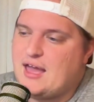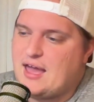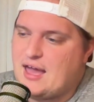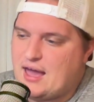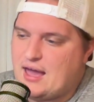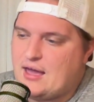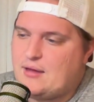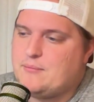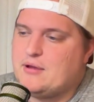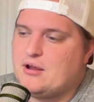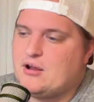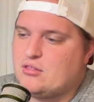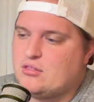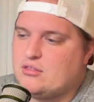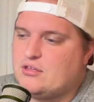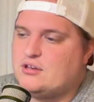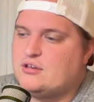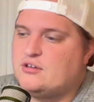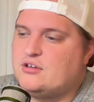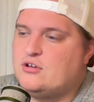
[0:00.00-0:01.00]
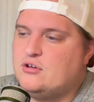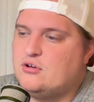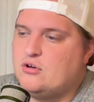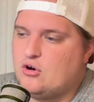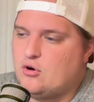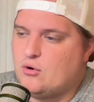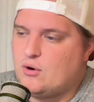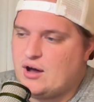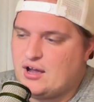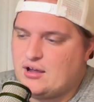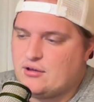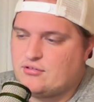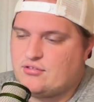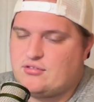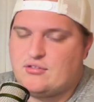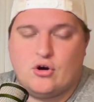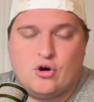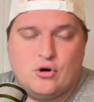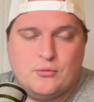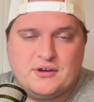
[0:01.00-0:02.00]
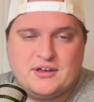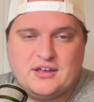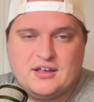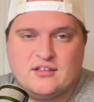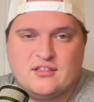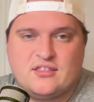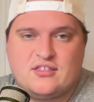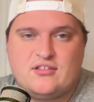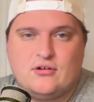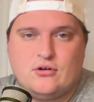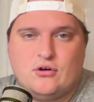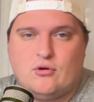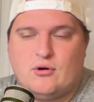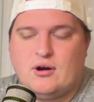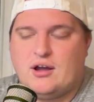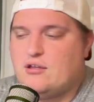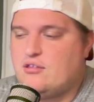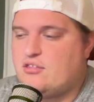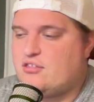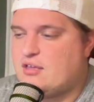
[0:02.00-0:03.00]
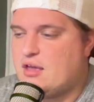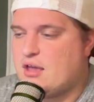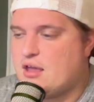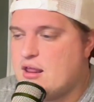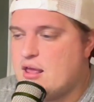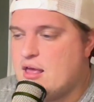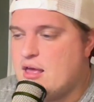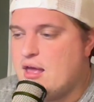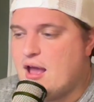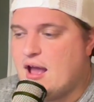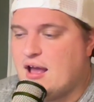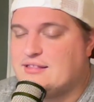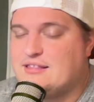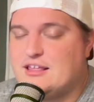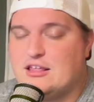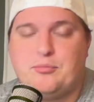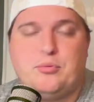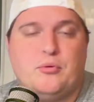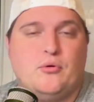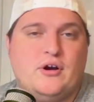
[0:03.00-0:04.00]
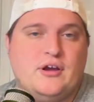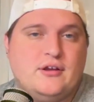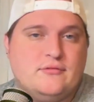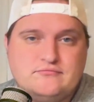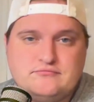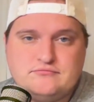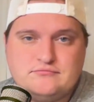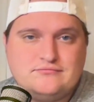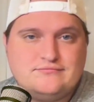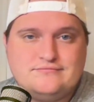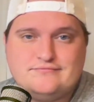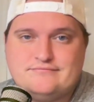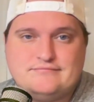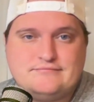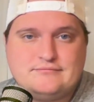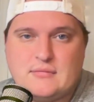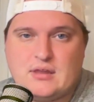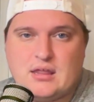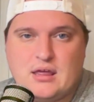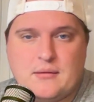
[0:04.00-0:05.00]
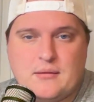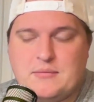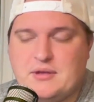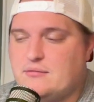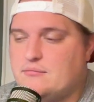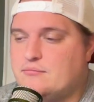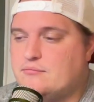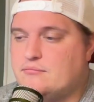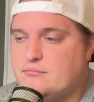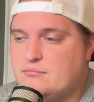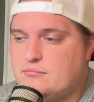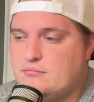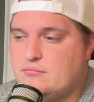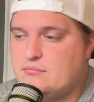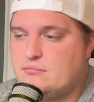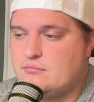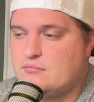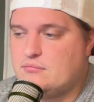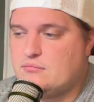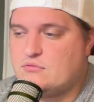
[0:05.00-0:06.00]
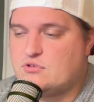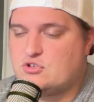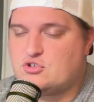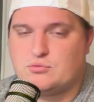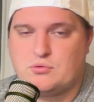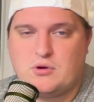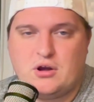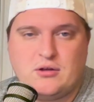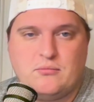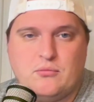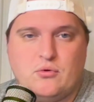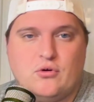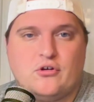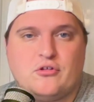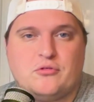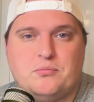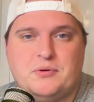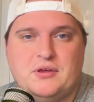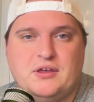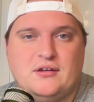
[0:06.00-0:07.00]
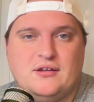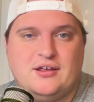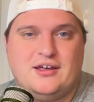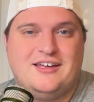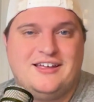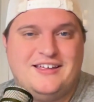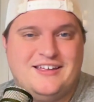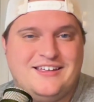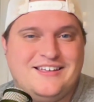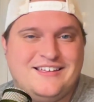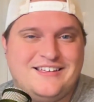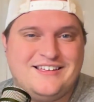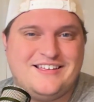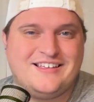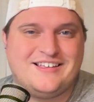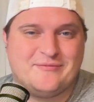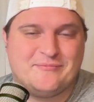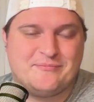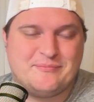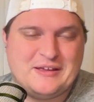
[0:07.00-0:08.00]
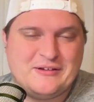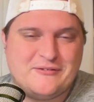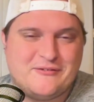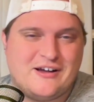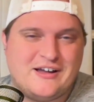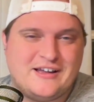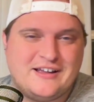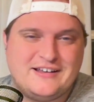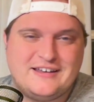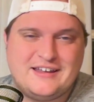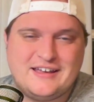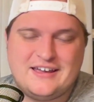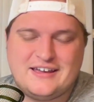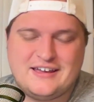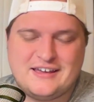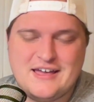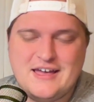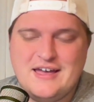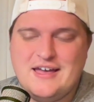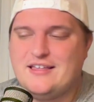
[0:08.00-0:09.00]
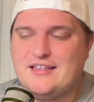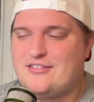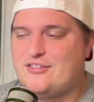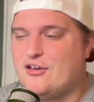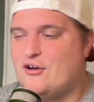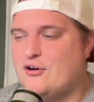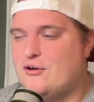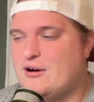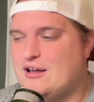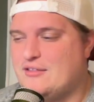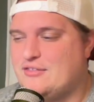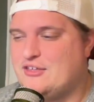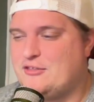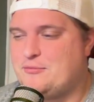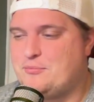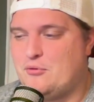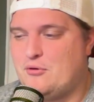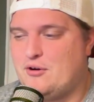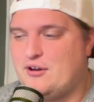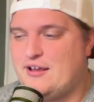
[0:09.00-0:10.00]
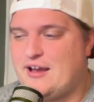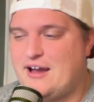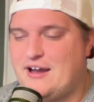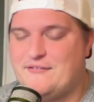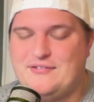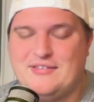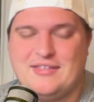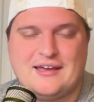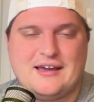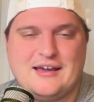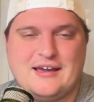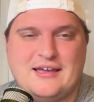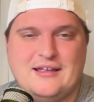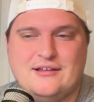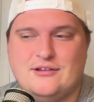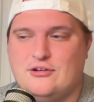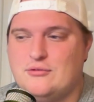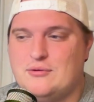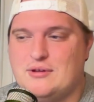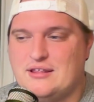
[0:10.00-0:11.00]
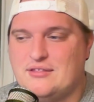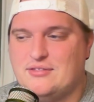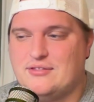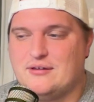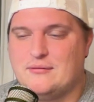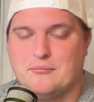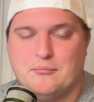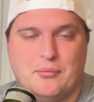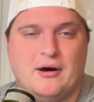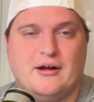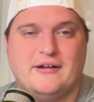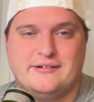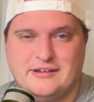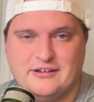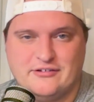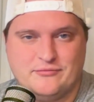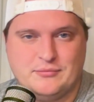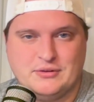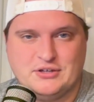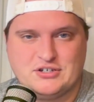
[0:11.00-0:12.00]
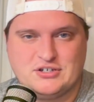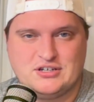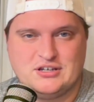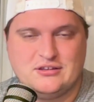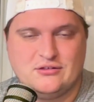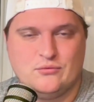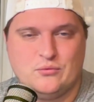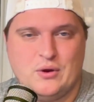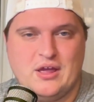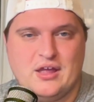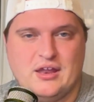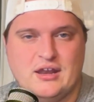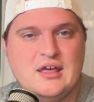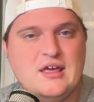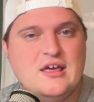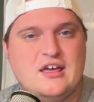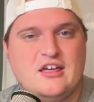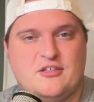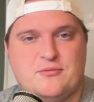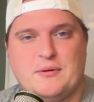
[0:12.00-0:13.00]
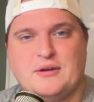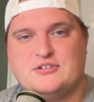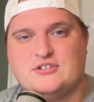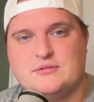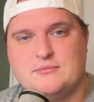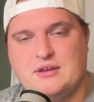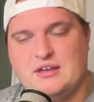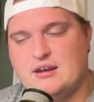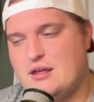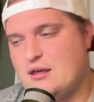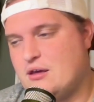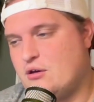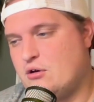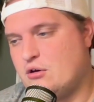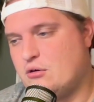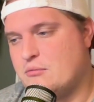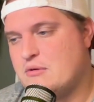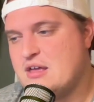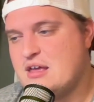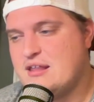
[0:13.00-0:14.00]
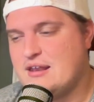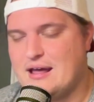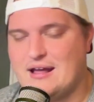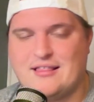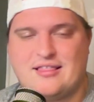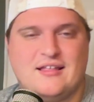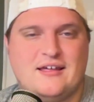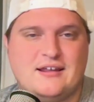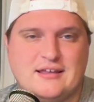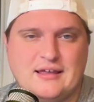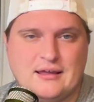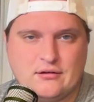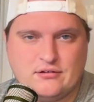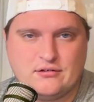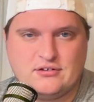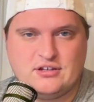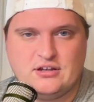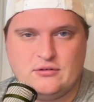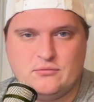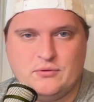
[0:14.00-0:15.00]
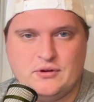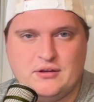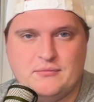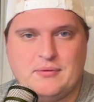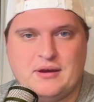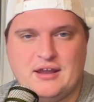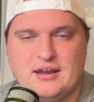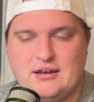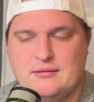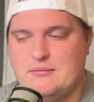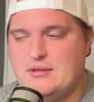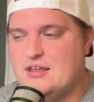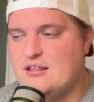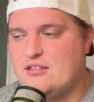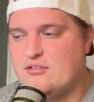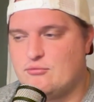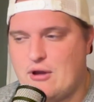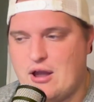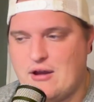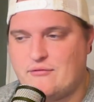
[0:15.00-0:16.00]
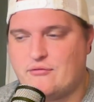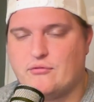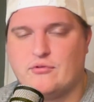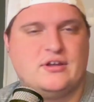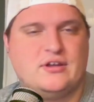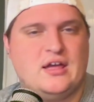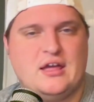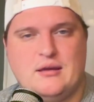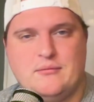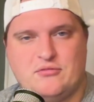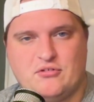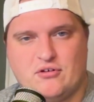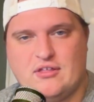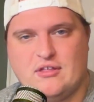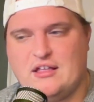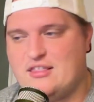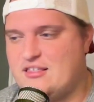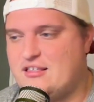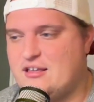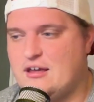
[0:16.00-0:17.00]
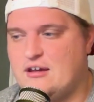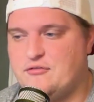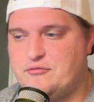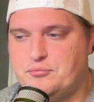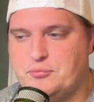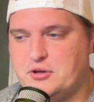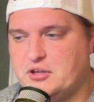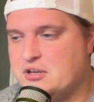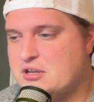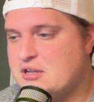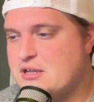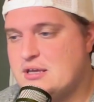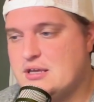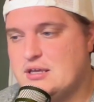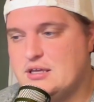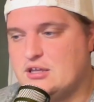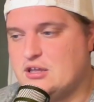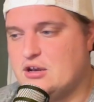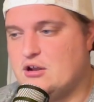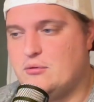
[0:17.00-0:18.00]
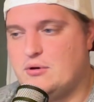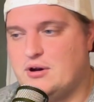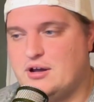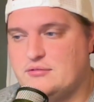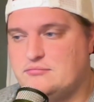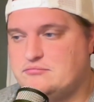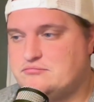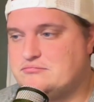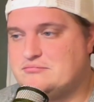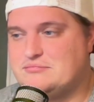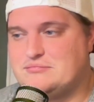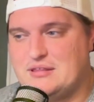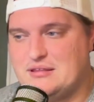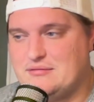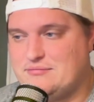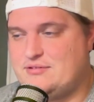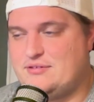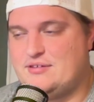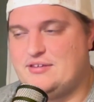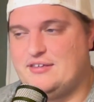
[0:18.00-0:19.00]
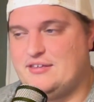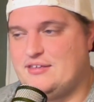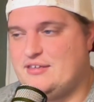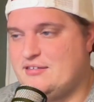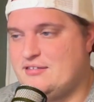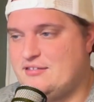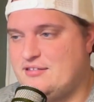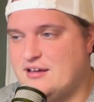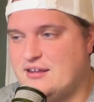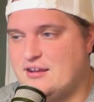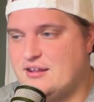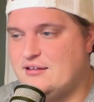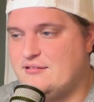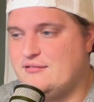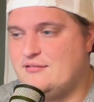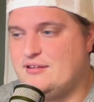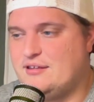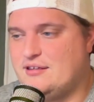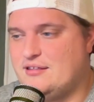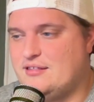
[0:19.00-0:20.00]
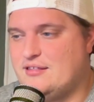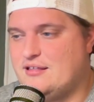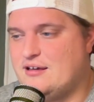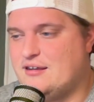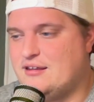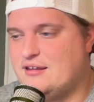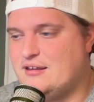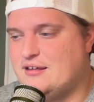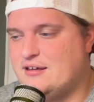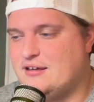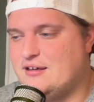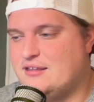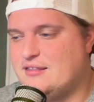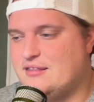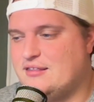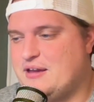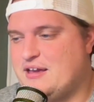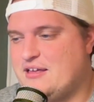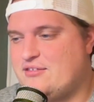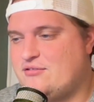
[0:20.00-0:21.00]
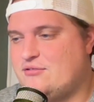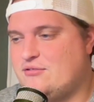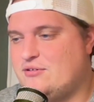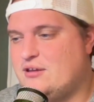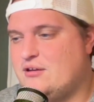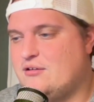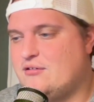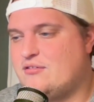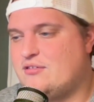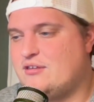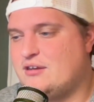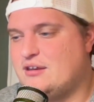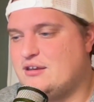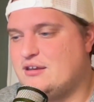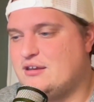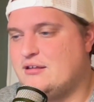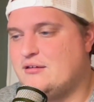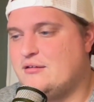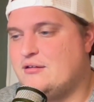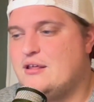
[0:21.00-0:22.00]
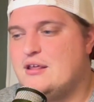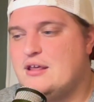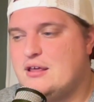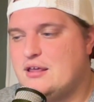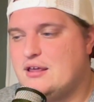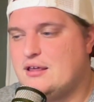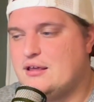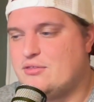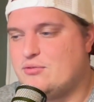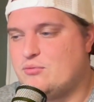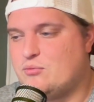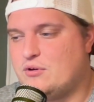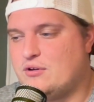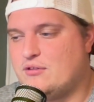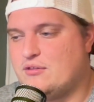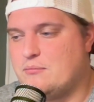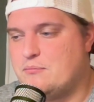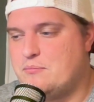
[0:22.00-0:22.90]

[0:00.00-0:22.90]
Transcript: at Maryland, home against Ohio State. At this point, I mean, Sharon Morris beat Ryan Day. So at this point, I feel like I can't do anything but give Michigan the win, especially being at home. That's not a guaranteed win by any means, rivalry games, all that stuff. But you know what? He's done it. He's done it the past 2 years, and he did it with one of the